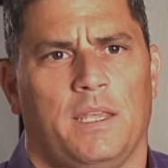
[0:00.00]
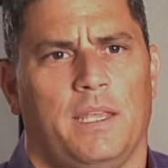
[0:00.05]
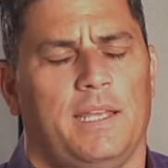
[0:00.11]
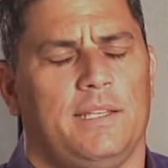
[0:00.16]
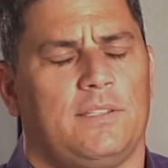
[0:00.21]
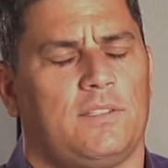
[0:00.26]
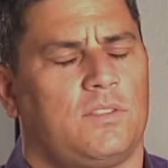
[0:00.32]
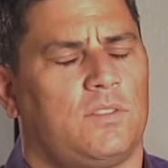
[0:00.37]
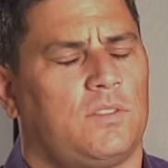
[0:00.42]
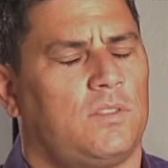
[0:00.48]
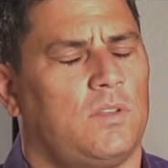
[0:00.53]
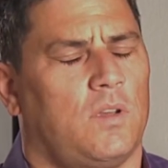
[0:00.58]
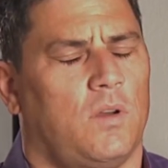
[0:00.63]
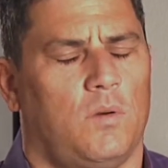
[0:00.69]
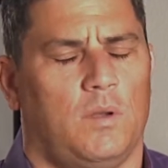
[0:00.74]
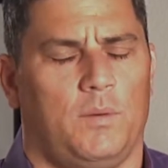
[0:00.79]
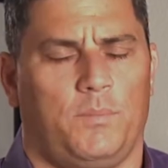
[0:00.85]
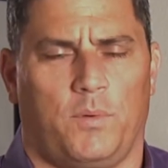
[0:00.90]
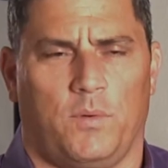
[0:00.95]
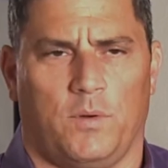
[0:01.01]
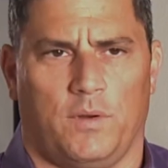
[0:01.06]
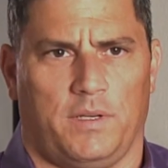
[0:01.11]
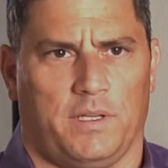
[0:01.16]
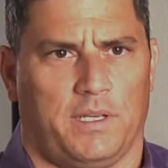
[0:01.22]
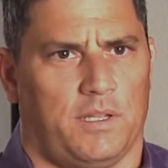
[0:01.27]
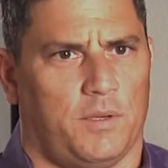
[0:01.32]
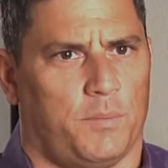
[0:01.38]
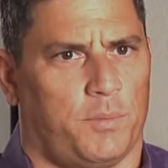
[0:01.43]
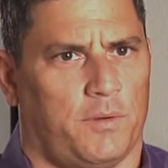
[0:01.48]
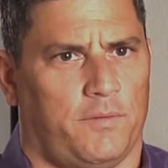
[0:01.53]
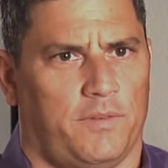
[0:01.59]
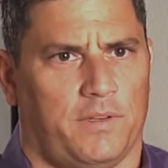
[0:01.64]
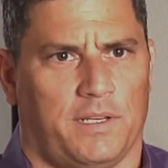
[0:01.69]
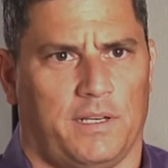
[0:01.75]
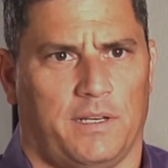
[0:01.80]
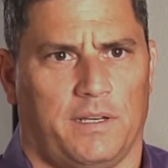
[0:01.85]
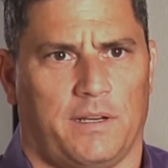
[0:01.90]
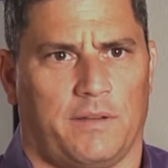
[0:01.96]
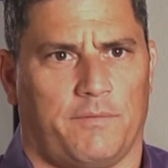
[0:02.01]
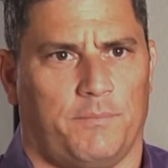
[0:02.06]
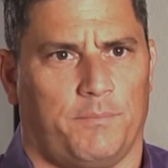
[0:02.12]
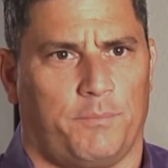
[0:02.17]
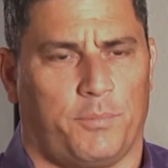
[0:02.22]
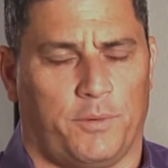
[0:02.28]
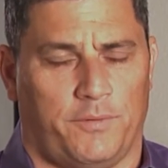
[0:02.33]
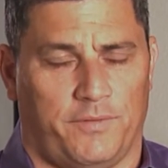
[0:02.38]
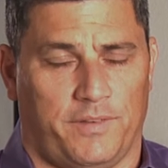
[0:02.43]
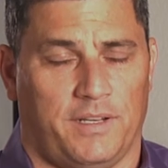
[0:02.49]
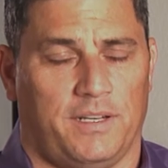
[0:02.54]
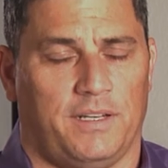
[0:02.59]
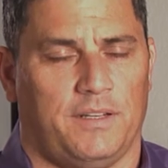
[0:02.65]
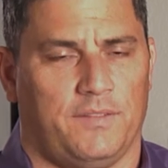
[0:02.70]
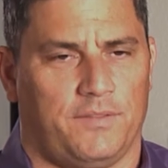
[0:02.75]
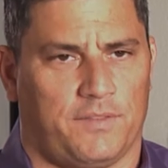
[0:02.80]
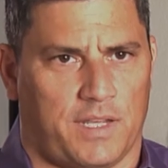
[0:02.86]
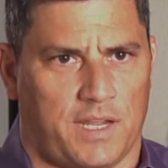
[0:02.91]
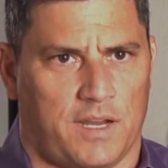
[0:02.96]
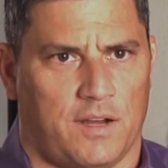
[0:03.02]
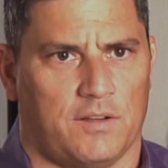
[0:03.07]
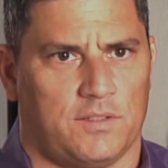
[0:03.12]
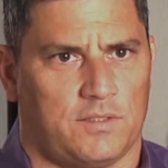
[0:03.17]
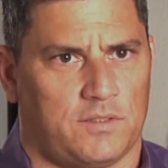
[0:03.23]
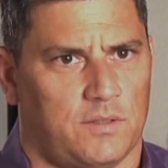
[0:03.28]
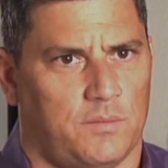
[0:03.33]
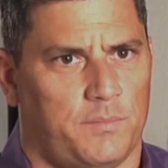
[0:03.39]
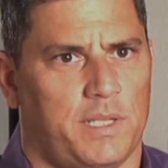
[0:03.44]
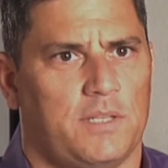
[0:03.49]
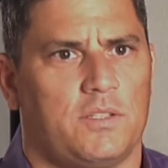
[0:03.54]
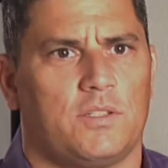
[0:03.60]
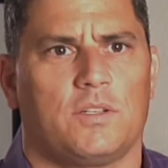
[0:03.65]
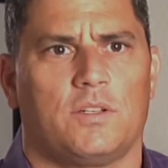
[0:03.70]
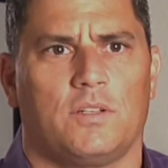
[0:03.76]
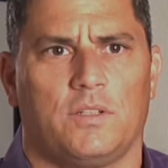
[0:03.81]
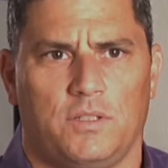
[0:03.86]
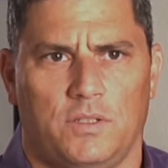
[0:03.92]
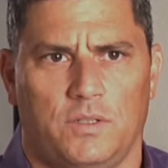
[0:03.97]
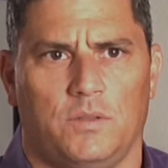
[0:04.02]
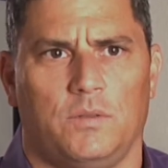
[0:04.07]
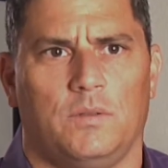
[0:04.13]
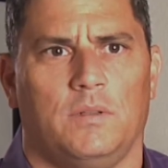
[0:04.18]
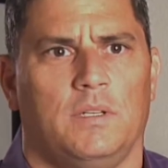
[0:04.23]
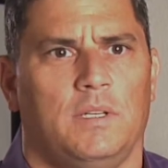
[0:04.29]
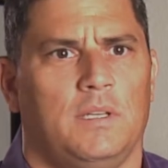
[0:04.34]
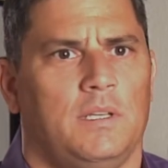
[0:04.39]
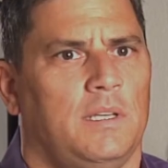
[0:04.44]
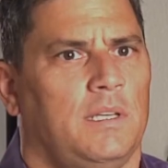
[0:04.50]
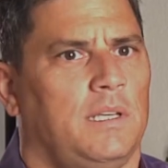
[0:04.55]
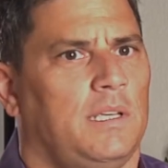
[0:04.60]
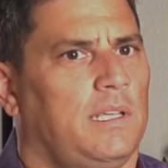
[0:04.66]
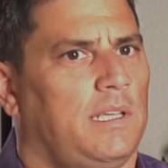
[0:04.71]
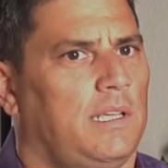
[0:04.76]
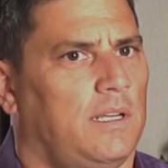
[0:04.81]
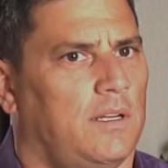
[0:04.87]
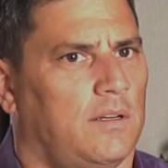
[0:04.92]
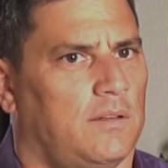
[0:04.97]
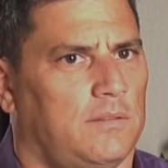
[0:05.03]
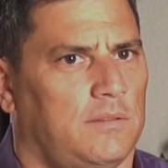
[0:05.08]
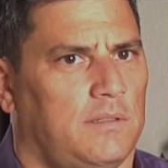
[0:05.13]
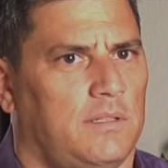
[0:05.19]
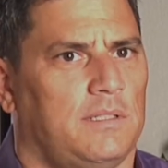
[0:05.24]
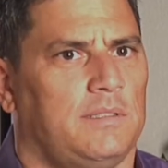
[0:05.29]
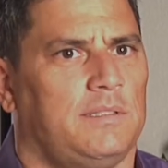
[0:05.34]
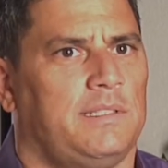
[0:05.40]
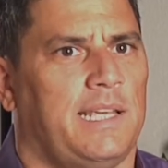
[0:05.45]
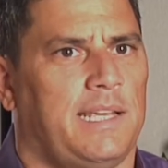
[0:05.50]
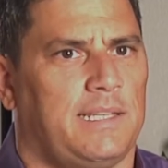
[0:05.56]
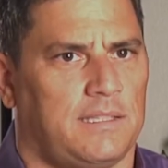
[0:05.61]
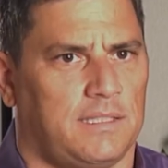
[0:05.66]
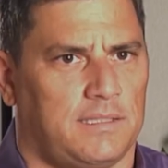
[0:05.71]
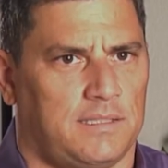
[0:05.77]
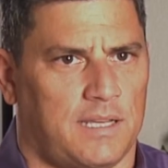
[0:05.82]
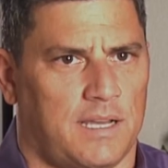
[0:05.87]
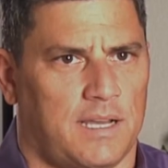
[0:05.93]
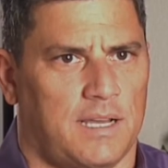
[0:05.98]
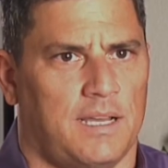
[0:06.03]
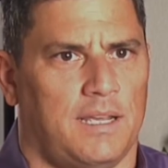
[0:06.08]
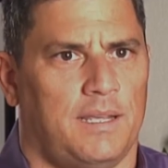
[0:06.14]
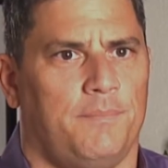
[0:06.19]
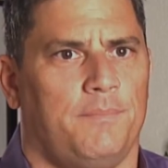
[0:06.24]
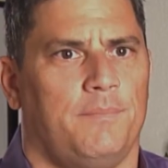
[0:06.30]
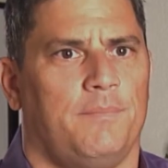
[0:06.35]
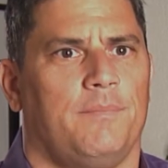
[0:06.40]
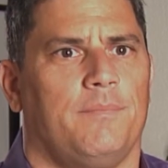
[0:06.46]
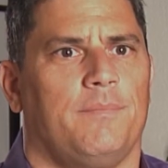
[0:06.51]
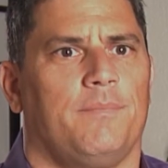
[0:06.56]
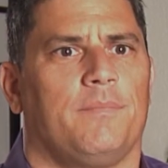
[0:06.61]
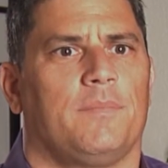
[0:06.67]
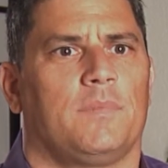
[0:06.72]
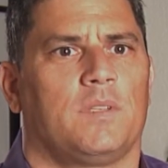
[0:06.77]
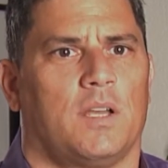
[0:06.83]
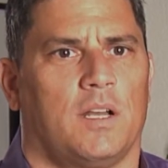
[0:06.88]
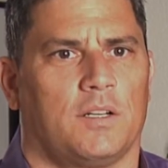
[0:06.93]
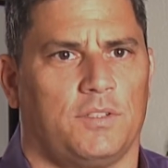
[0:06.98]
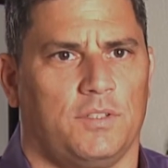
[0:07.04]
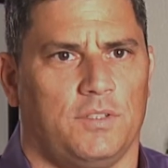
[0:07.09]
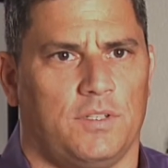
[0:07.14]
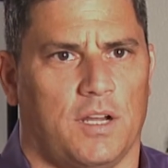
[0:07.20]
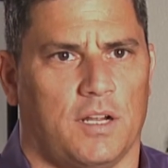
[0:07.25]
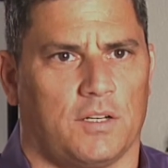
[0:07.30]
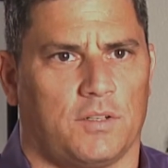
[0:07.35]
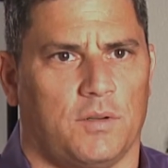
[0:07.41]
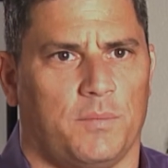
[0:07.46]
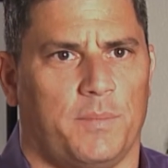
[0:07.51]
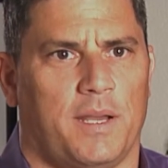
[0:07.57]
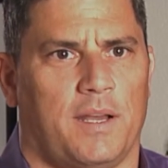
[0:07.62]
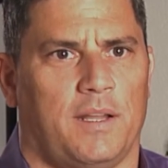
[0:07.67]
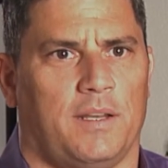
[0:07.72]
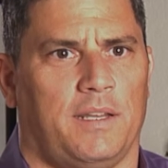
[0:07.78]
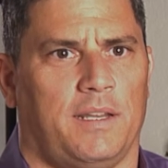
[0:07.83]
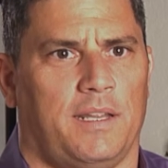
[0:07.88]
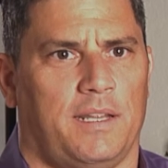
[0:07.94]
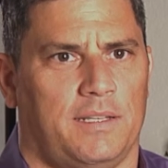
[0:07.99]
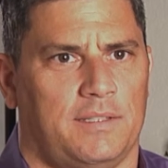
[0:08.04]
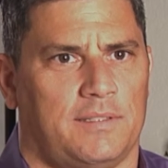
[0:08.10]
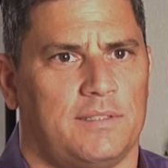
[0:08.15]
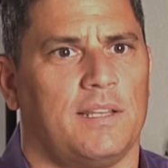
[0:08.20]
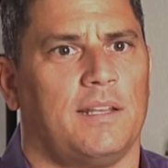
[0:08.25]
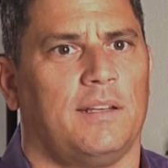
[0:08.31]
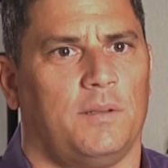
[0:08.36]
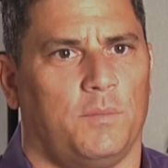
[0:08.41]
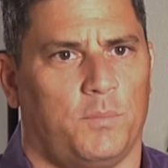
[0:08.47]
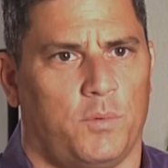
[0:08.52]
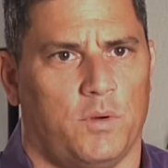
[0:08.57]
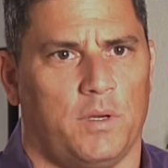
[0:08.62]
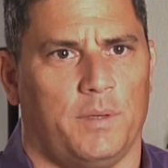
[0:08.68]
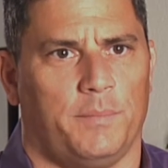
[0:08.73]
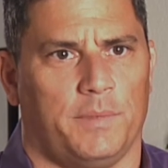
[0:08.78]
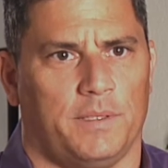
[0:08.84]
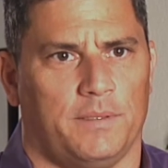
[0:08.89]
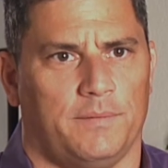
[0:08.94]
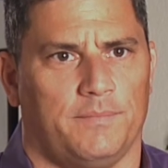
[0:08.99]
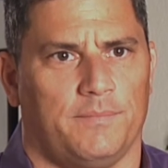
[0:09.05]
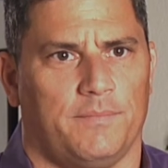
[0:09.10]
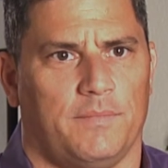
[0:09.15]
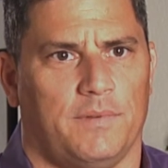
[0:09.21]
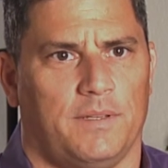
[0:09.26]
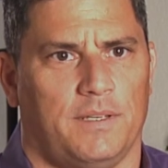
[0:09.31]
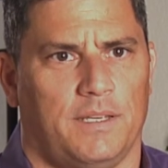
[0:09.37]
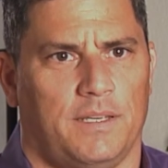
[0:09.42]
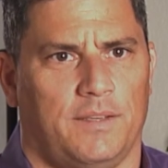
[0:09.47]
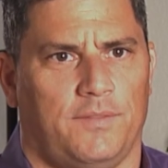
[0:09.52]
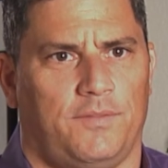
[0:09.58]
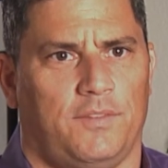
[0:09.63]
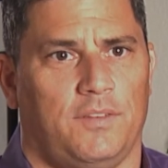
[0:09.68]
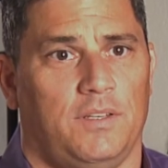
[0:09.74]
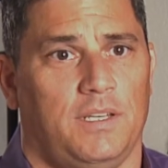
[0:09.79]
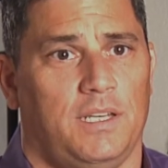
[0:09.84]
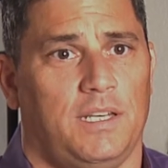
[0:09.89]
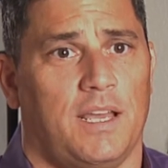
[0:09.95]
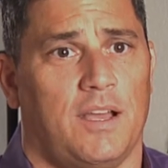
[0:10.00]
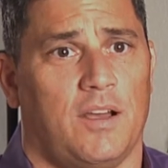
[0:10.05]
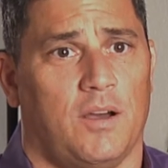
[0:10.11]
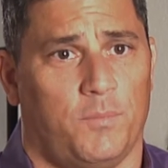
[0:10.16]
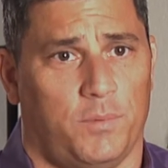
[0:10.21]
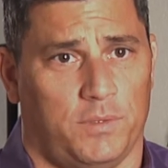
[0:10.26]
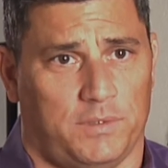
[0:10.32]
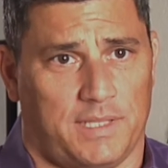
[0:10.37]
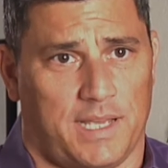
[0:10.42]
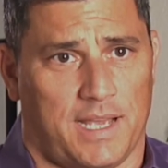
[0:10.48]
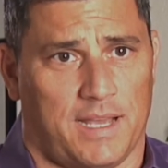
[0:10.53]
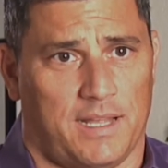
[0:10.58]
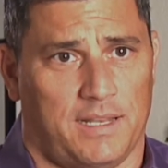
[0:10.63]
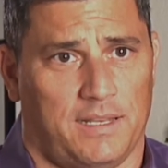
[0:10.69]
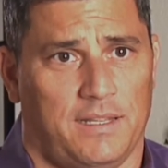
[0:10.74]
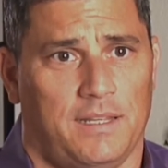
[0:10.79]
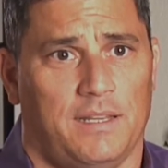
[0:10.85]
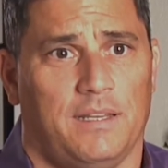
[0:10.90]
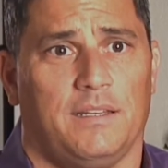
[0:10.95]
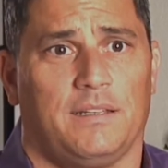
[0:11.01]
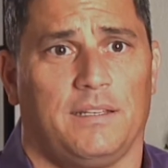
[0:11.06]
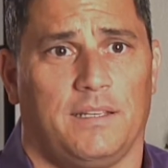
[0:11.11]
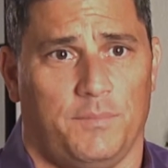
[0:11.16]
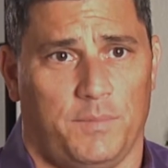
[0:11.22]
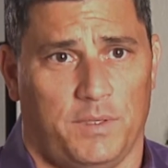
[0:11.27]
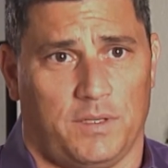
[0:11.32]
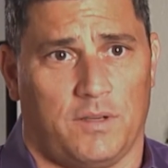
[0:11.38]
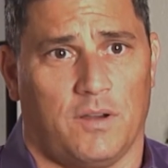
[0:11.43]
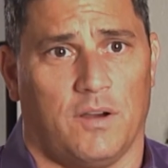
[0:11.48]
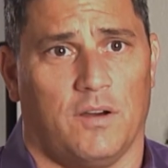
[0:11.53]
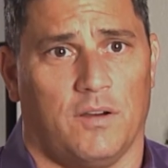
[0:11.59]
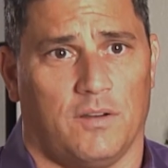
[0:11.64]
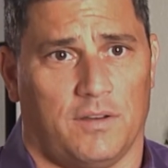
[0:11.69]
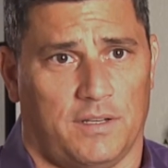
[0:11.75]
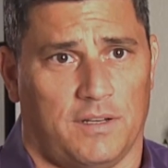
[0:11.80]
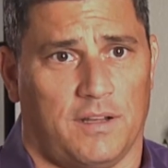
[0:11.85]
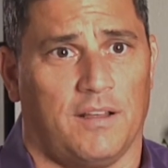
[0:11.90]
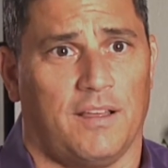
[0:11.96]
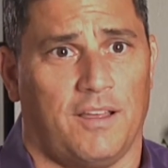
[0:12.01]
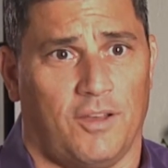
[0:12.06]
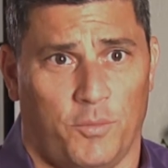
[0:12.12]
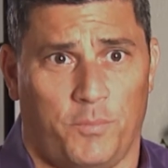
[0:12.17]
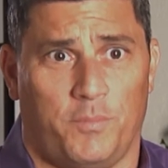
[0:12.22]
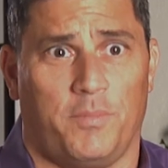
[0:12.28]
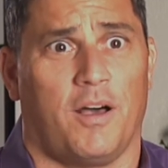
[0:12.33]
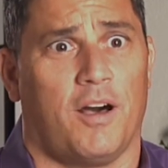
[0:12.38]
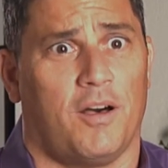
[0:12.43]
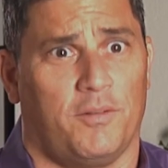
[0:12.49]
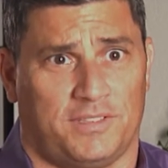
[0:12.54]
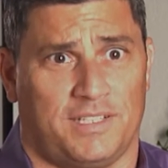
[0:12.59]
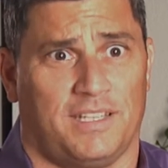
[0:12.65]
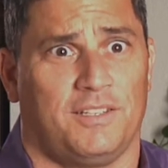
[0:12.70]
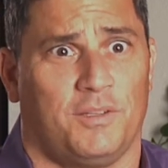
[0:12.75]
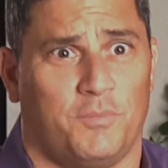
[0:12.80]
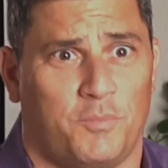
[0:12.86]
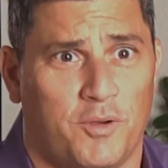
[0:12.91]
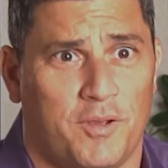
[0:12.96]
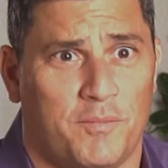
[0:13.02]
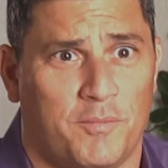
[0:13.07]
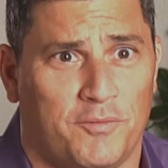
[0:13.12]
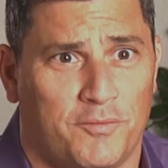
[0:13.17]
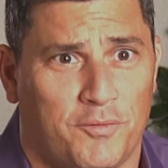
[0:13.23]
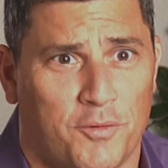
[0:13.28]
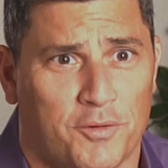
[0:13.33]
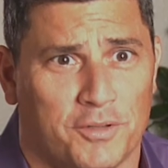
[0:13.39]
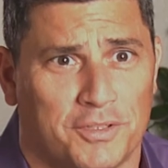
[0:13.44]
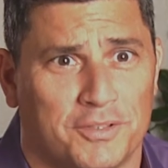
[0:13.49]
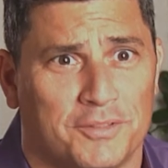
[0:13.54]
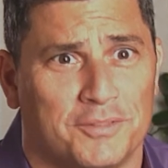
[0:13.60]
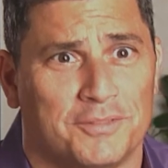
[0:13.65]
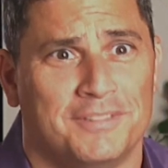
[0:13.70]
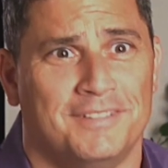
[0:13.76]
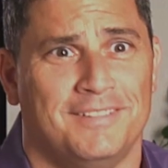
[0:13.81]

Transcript: it's so important to get your preventative care. So make sure you, you know, take the time, talk to your doctor about it and set an appointment. If you need help with that, give me a call and I'll help, I'll set the appointment for you.